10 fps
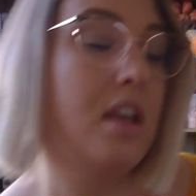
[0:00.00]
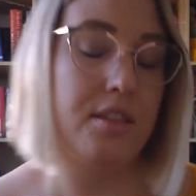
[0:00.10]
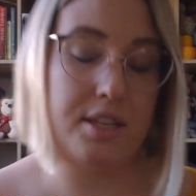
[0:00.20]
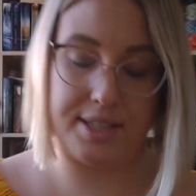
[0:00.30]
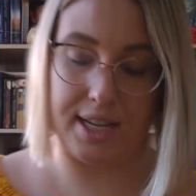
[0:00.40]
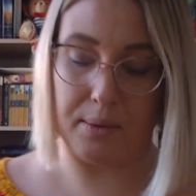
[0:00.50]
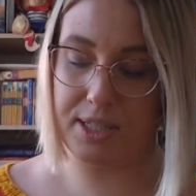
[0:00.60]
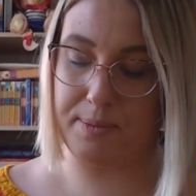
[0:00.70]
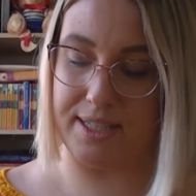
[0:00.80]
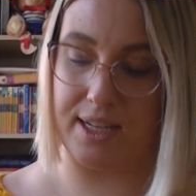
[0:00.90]
The second
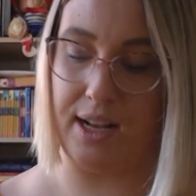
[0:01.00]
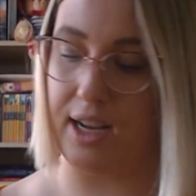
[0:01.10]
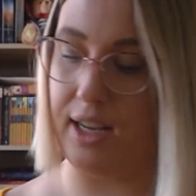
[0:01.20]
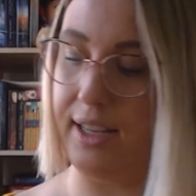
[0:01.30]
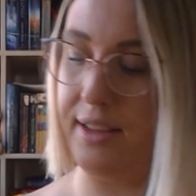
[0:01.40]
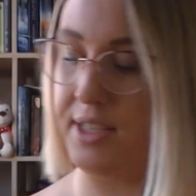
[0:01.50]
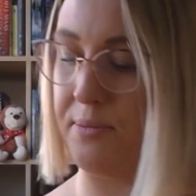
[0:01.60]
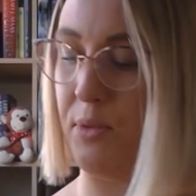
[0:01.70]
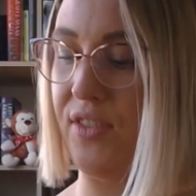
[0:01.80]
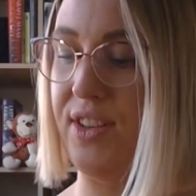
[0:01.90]
one's a bit darker. This is
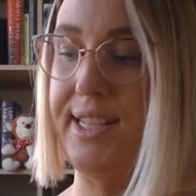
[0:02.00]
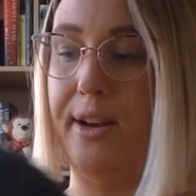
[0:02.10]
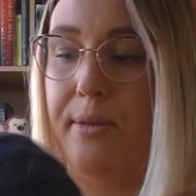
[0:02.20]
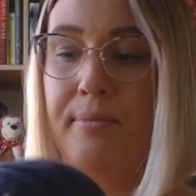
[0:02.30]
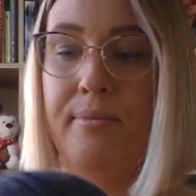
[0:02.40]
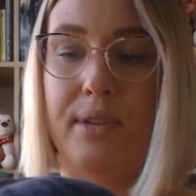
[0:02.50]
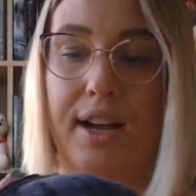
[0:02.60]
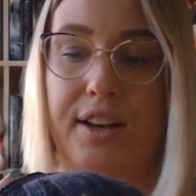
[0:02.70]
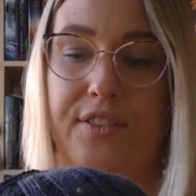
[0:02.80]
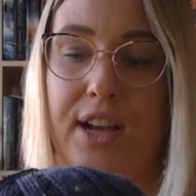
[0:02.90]
more of a denim
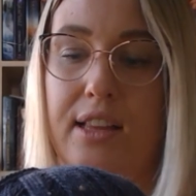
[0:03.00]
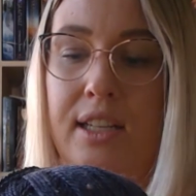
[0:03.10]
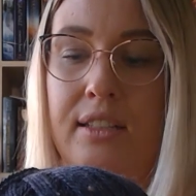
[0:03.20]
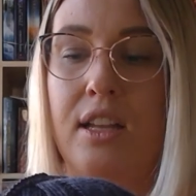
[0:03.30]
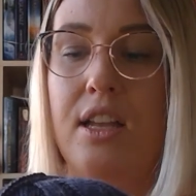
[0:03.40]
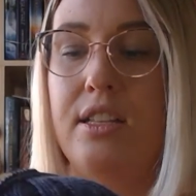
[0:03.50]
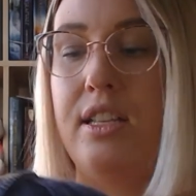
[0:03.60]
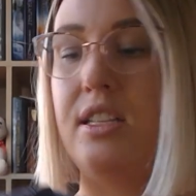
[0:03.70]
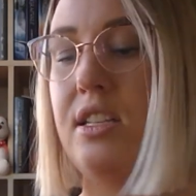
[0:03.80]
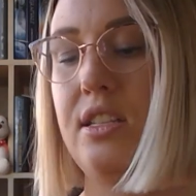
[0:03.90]
kind of color. So
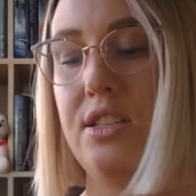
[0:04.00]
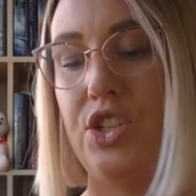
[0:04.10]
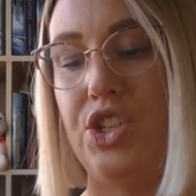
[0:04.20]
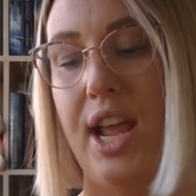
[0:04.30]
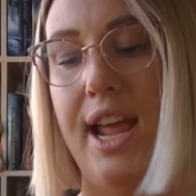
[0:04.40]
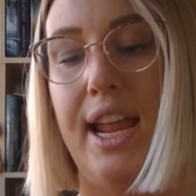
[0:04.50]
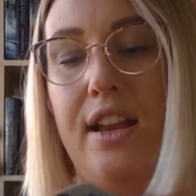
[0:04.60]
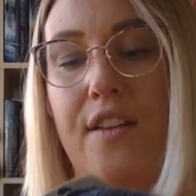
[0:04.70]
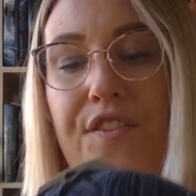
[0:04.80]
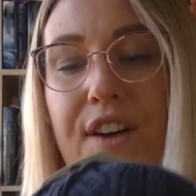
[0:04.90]
this is
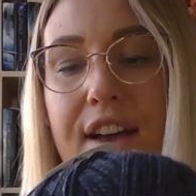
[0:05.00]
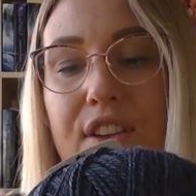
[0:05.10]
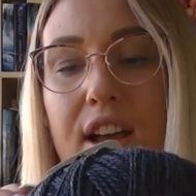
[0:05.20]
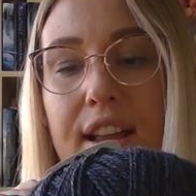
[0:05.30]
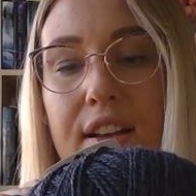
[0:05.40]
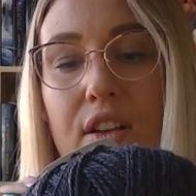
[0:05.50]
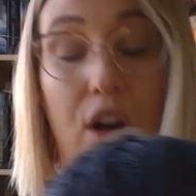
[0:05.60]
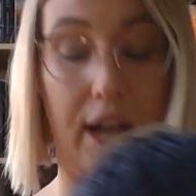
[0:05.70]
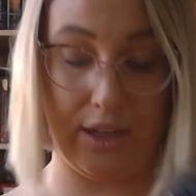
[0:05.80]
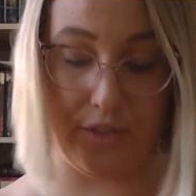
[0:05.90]
shade 59. Oh,
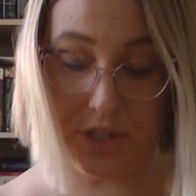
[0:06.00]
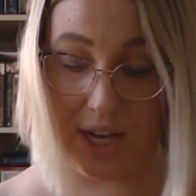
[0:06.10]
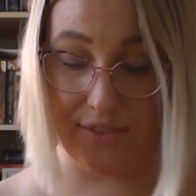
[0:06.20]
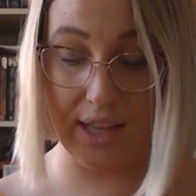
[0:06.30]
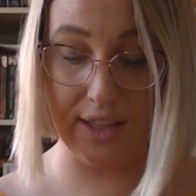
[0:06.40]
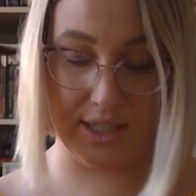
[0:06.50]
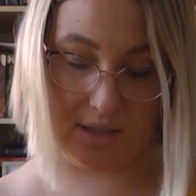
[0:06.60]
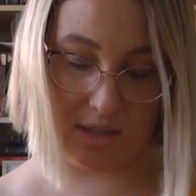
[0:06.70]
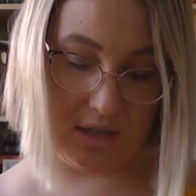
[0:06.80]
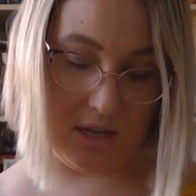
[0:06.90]
hang on, they do have colors.